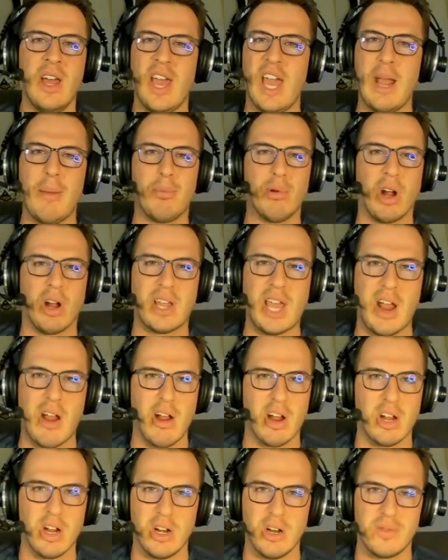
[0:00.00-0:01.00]
Ebrar
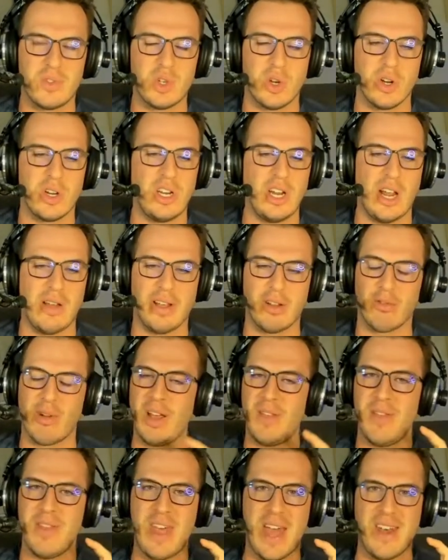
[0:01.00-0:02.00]
Karakurt of Turkey, like
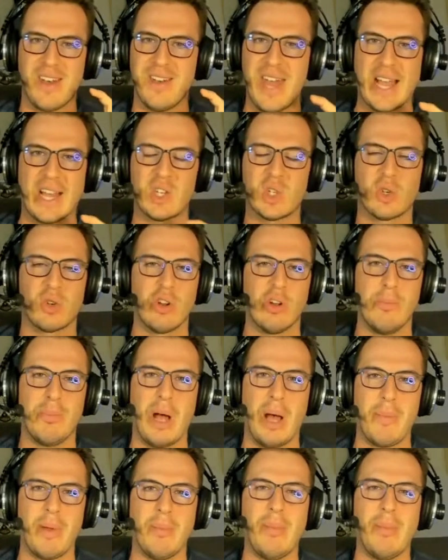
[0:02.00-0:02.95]
right in that next group up,